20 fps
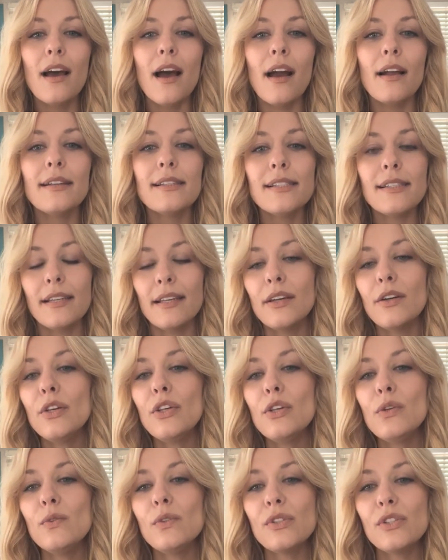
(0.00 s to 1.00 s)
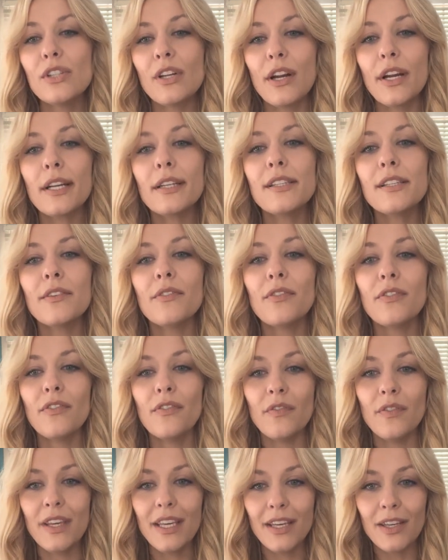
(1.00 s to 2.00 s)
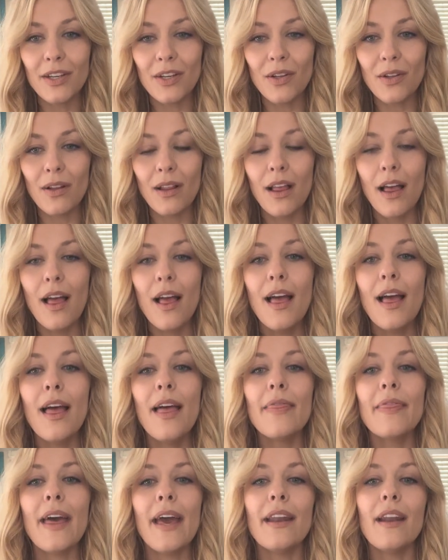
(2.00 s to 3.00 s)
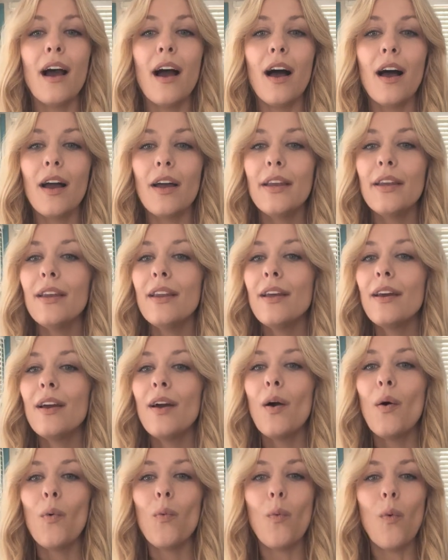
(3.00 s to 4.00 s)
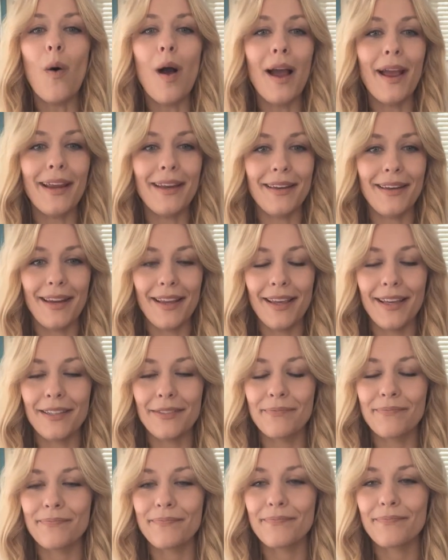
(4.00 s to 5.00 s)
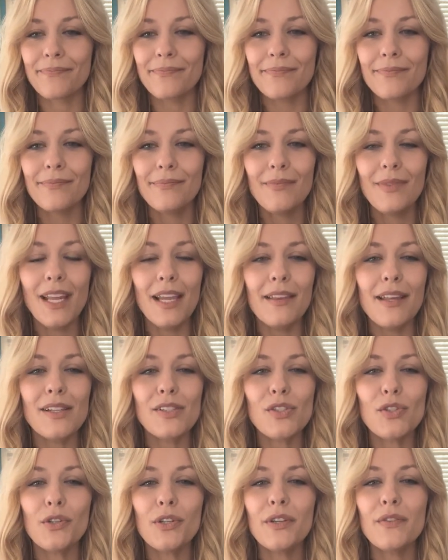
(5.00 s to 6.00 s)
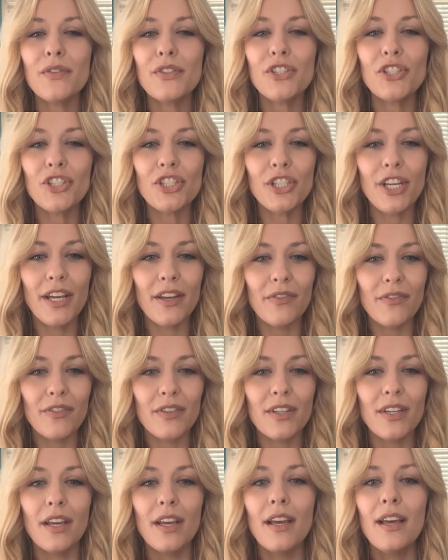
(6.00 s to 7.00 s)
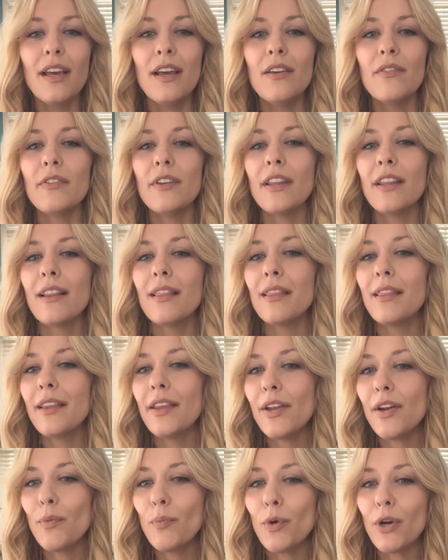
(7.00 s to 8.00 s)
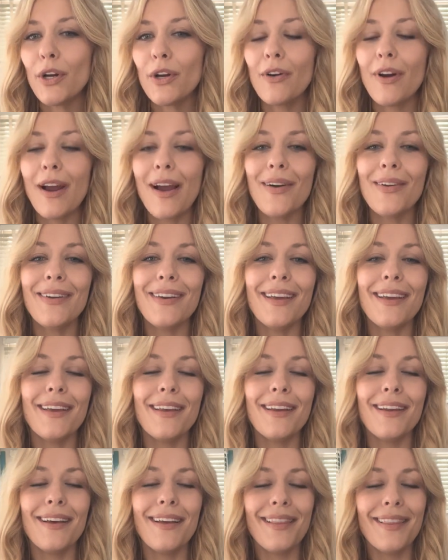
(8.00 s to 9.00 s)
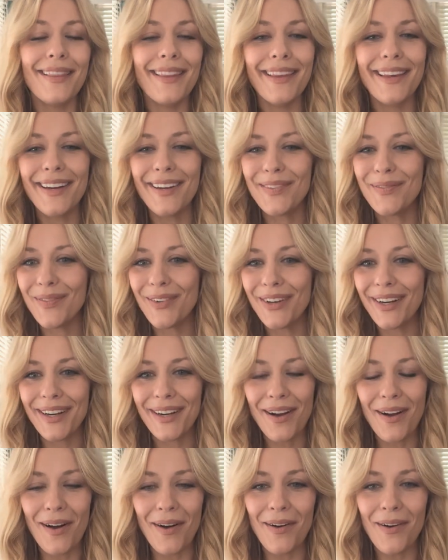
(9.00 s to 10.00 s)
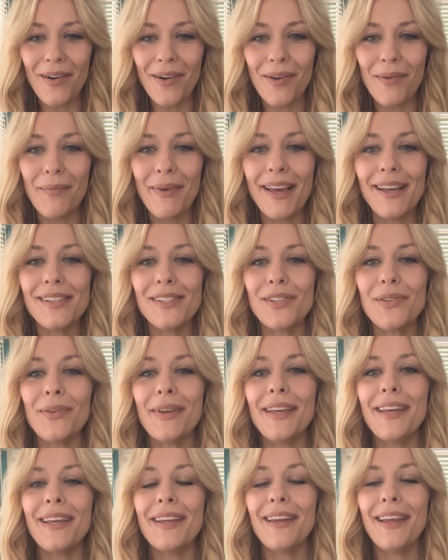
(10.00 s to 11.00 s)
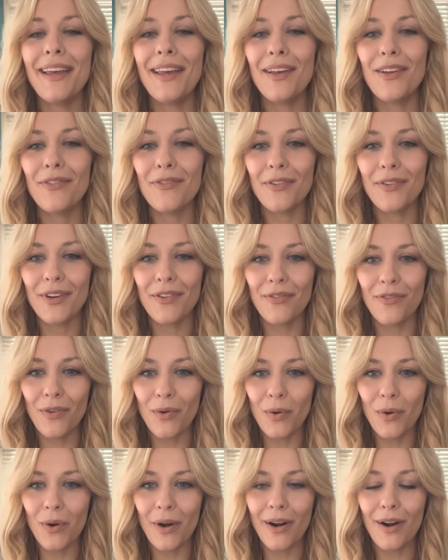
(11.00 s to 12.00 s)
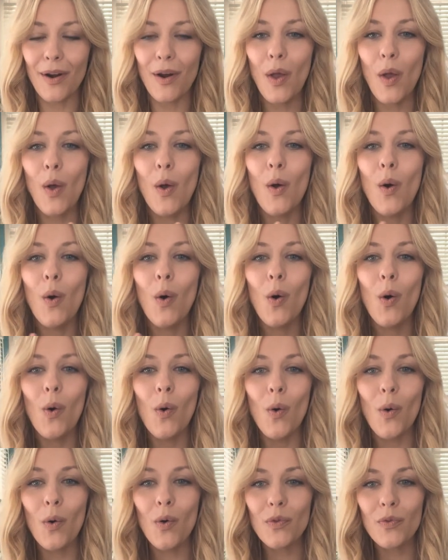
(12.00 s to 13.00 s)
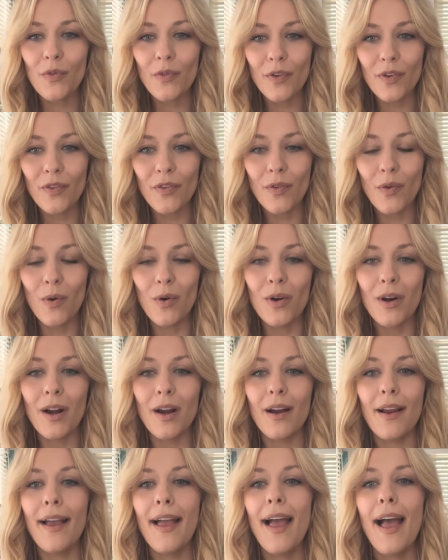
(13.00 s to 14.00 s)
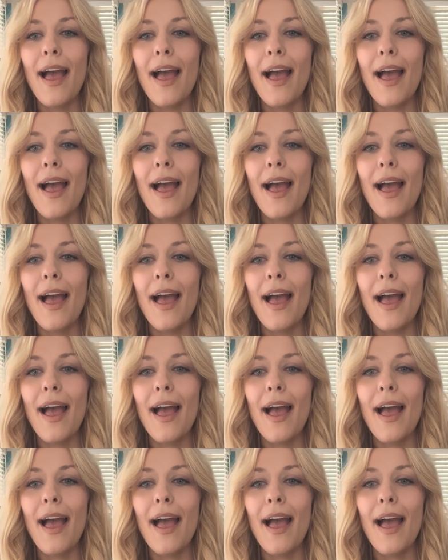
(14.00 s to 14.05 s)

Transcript: until you start to feel that unwinding, that sort of shift, feeling a little more grounded, a little more calm as you inhale for 4, hold for 4,